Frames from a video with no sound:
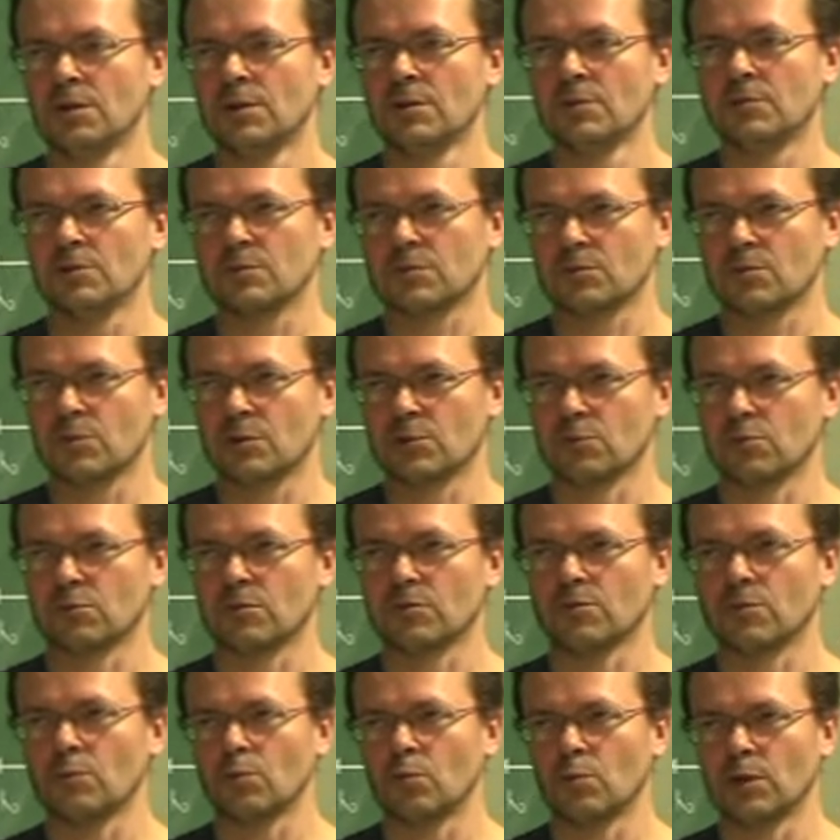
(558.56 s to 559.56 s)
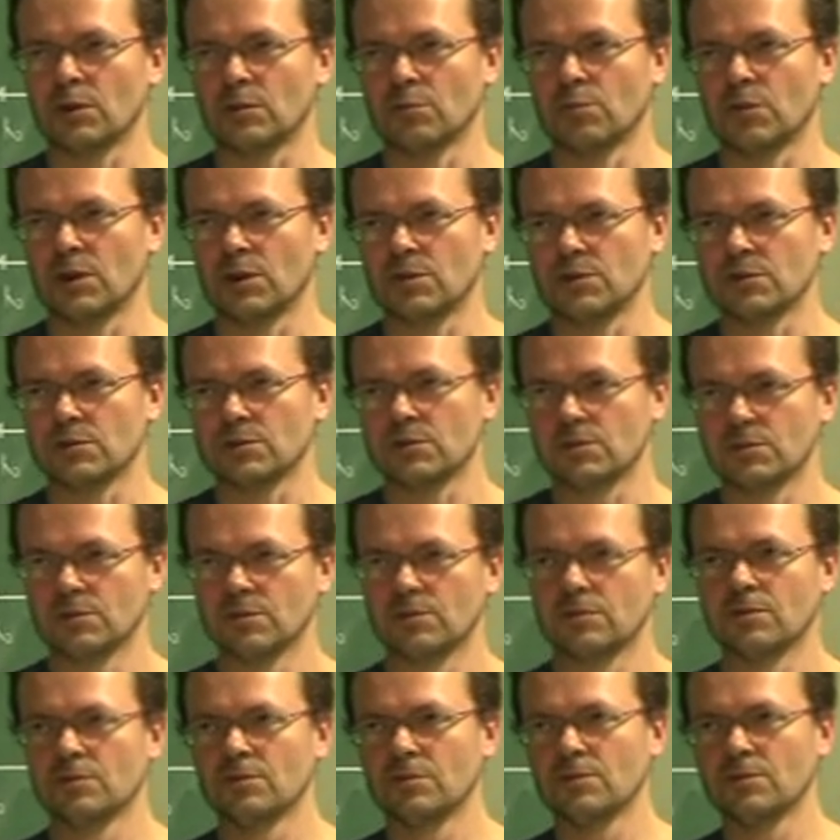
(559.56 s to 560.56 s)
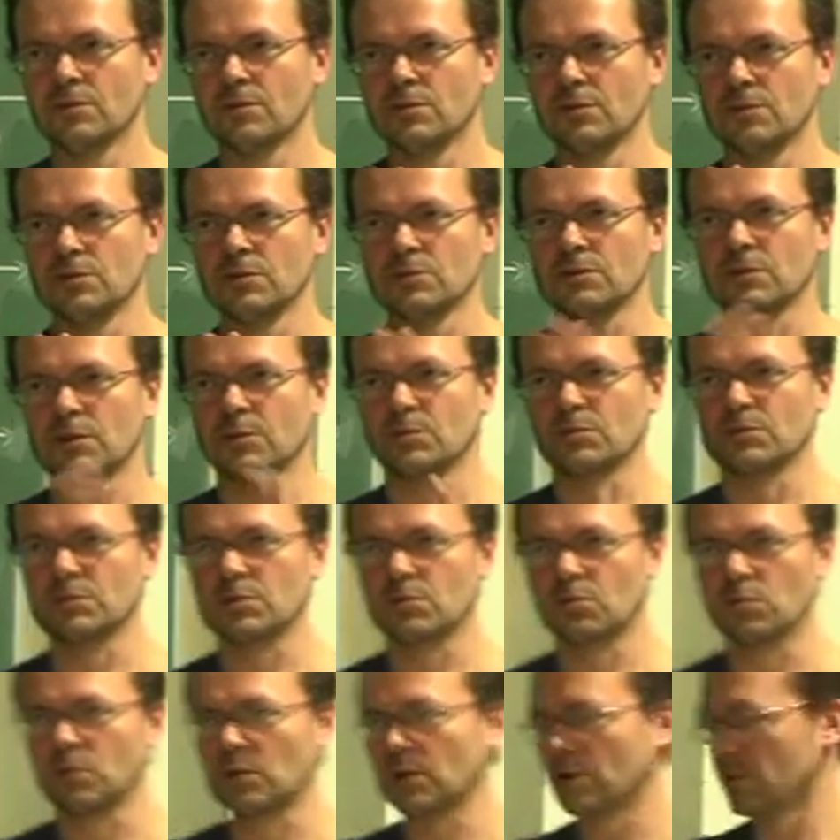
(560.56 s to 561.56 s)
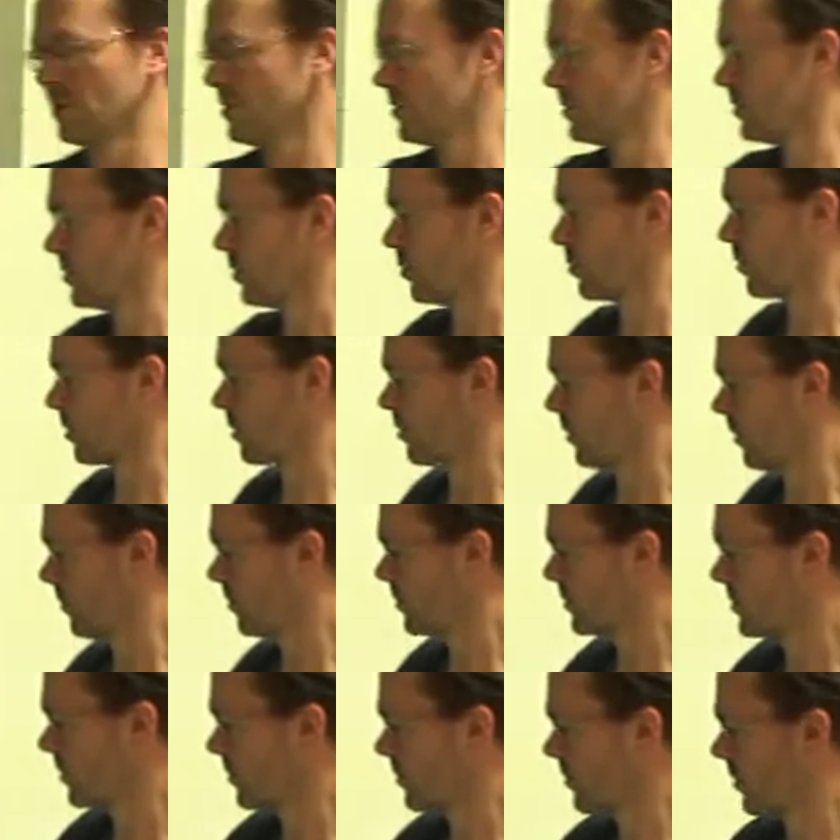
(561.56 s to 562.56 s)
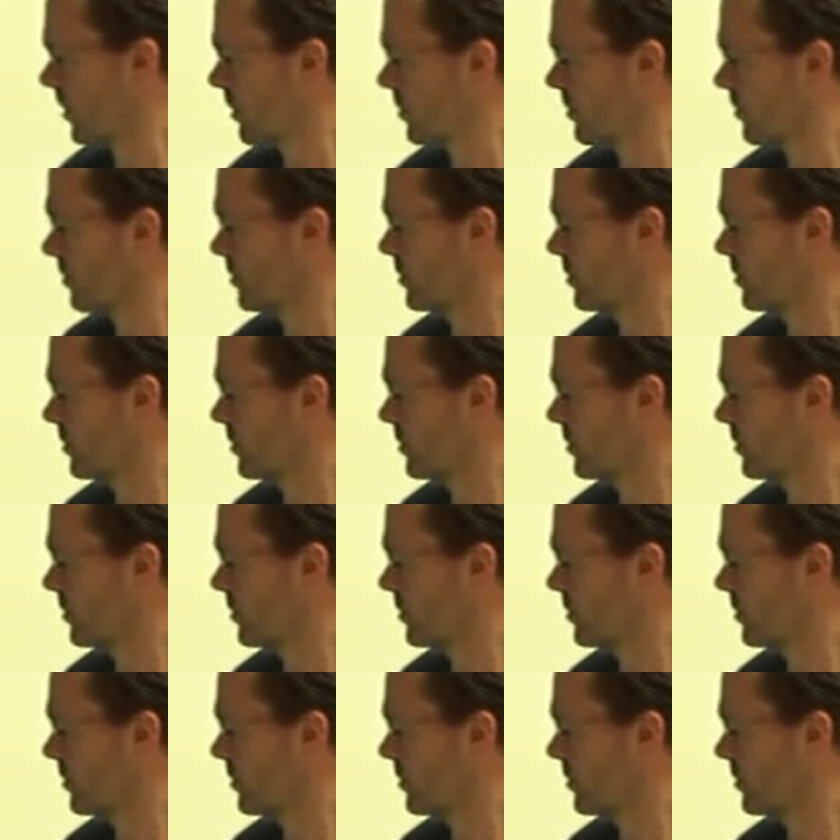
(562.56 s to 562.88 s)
the square root of 1 minus some square. So the graph is in fact